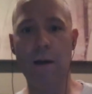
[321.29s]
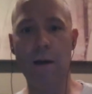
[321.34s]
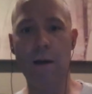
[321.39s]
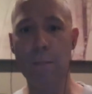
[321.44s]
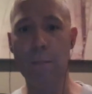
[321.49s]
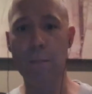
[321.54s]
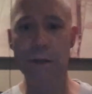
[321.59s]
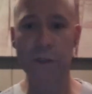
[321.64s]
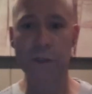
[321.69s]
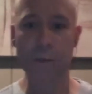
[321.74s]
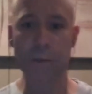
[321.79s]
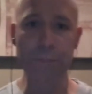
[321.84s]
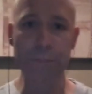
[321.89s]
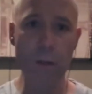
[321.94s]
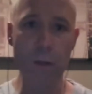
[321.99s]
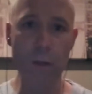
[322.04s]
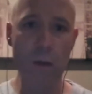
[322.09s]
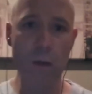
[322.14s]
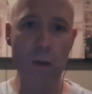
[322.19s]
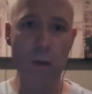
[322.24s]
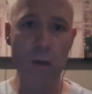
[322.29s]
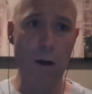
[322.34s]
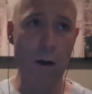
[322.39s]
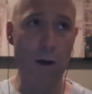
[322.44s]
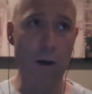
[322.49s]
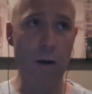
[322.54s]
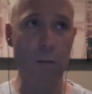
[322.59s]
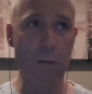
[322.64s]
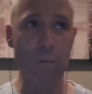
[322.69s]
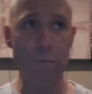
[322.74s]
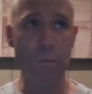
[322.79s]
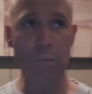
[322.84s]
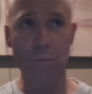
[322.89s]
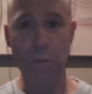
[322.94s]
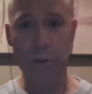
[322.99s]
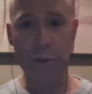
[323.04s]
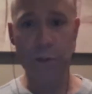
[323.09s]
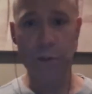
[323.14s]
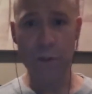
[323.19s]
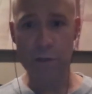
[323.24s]
budget,
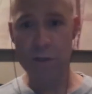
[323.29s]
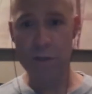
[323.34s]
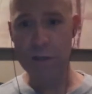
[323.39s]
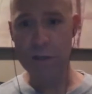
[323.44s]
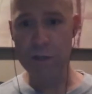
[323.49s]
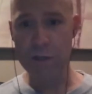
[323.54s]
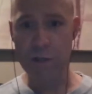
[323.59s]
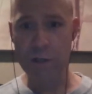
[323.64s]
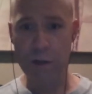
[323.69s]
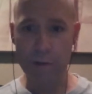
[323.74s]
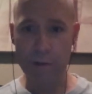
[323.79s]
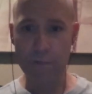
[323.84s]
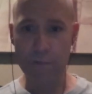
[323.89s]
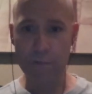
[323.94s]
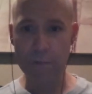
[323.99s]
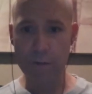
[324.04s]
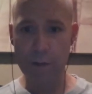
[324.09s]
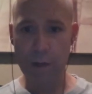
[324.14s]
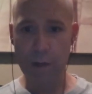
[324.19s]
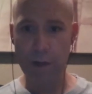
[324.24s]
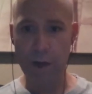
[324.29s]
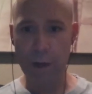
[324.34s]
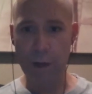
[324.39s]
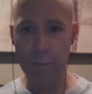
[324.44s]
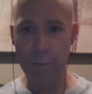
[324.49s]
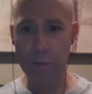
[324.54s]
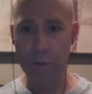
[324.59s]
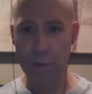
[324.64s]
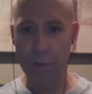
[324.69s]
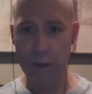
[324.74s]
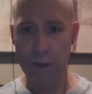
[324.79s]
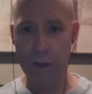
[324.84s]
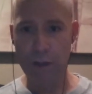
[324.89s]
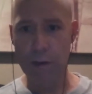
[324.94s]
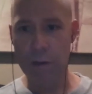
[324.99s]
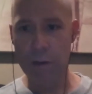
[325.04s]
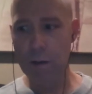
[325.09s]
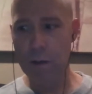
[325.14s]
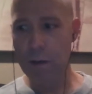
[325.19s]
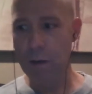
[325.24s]
which consisted of an upgrade
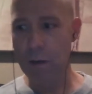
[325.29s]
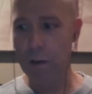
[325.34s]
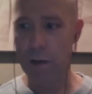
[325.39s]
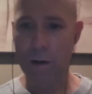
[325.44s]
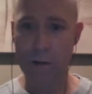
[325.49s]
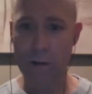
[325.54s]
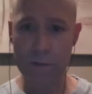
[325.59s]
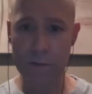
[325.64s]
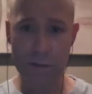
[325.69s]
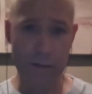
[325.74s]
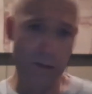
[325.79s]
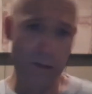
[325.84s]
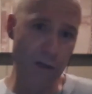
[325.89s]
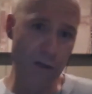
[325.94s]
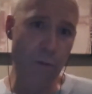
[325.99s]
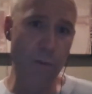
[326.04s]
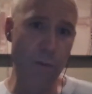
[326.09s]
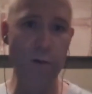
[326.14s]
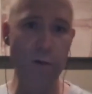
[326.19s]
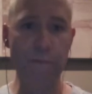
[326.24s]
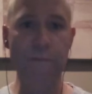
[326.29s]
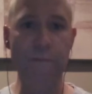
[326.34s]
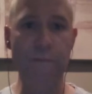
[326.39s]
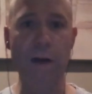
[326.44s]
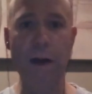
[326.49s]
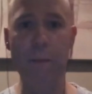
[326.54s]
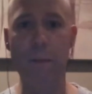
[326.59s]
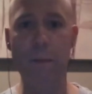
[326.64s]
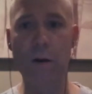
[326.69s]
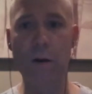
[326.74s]
to single mode fiber